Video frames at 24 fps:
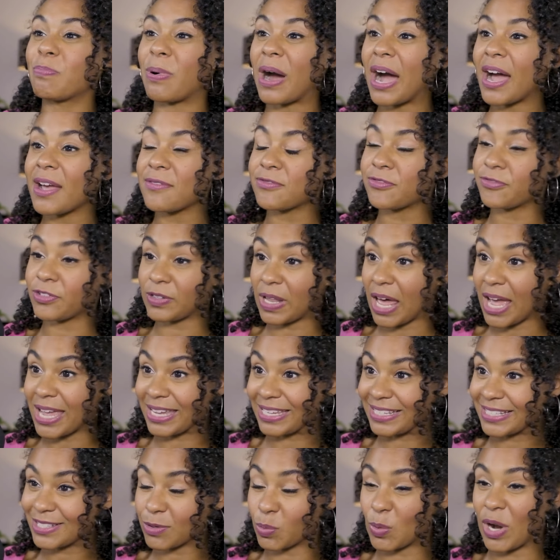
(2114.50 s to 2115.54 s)
buy
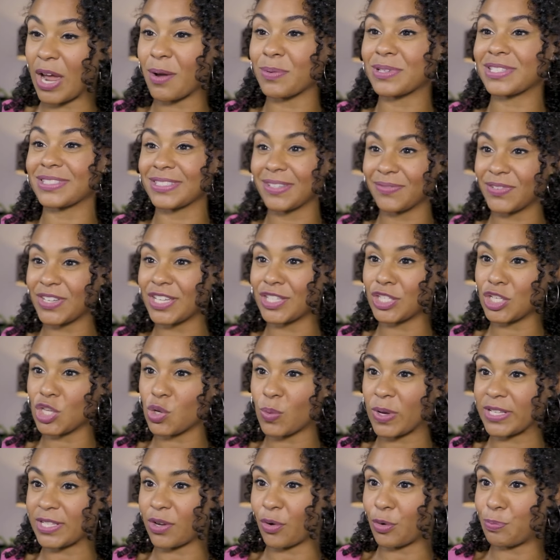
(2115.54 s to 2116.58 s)
flights when I was living in the
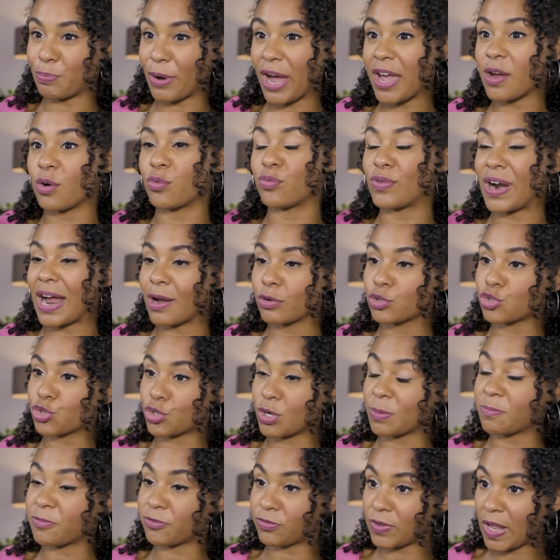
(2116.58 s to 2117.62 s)
US, I would buy a round
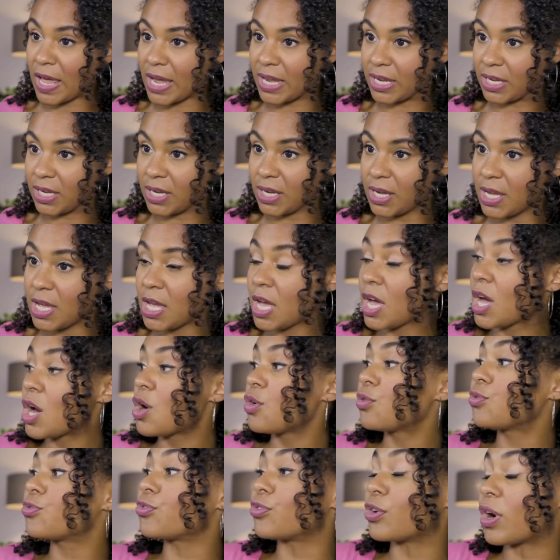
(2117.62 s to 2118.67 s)
trip flight
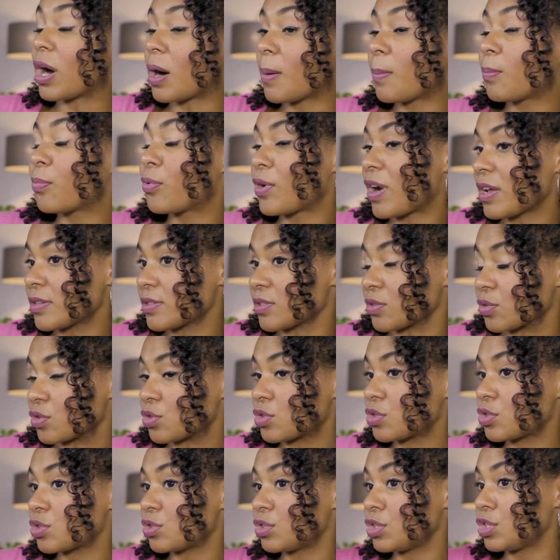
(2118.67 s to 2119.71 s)
from Brussels
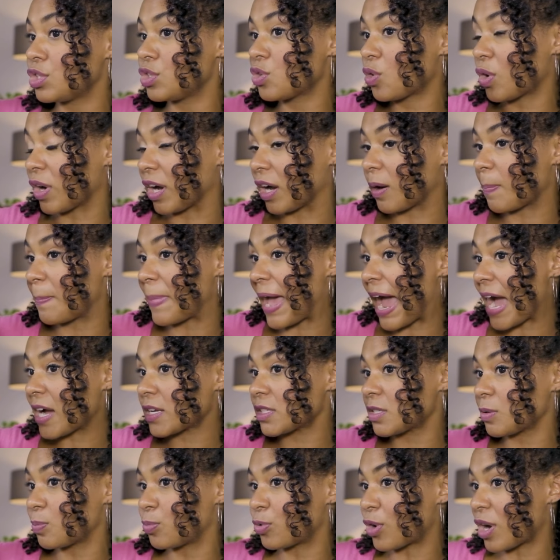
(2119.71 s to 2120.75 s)
to New York, back
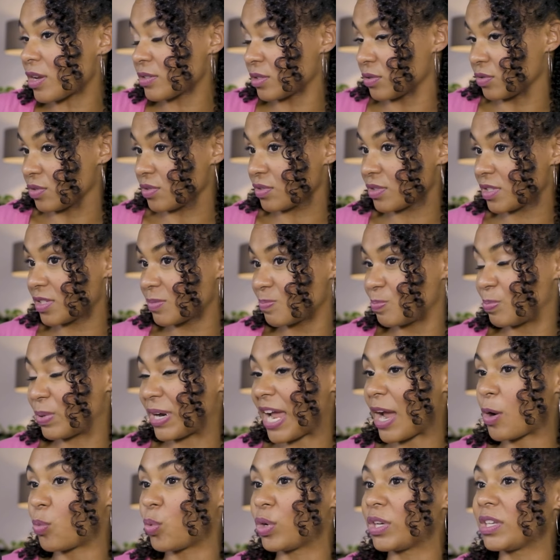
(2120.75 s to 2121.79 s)
to Brussels, but
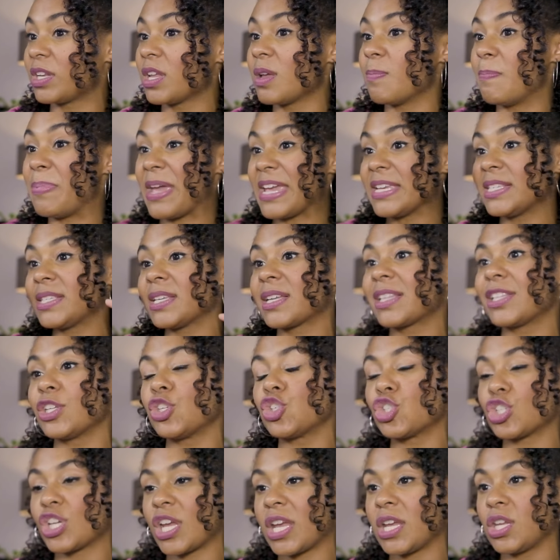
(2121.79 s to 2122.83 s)
I would basically
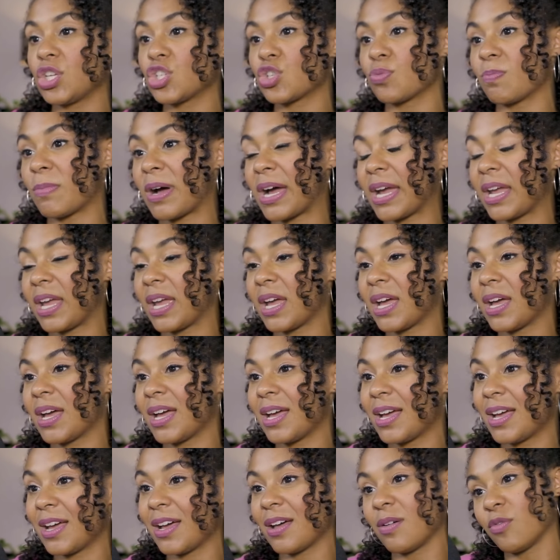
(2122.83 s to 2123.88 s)
change my
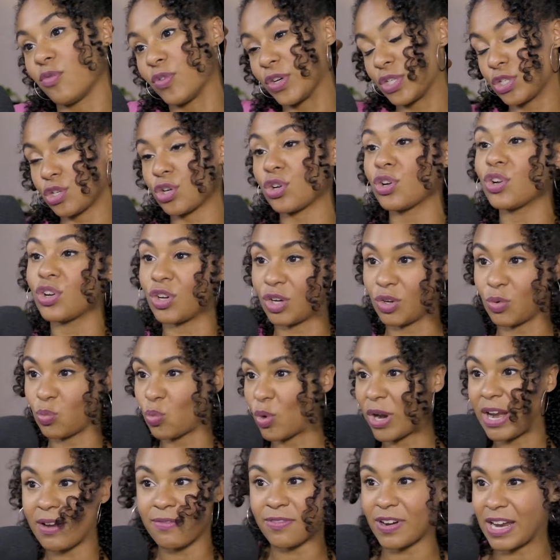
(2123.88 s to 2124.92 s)
return
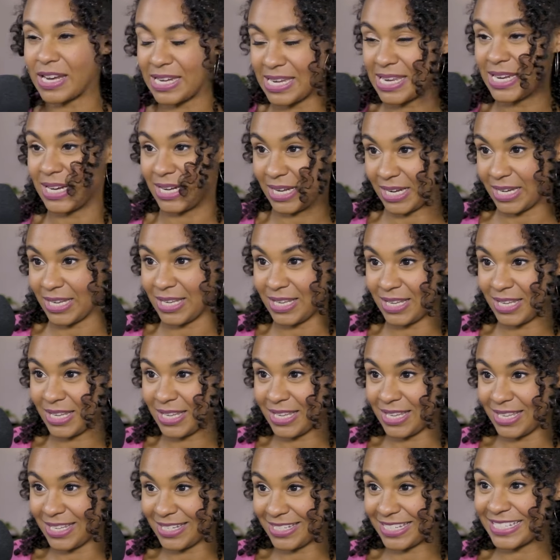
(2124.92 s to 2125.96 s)
whenever I needed it.
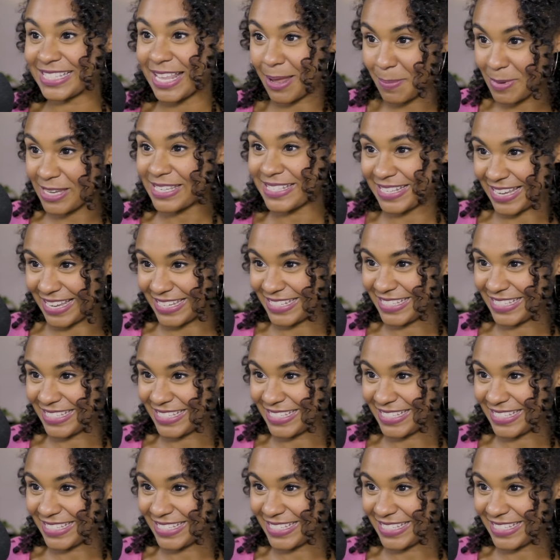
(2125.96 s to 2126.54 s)
Does that make sense?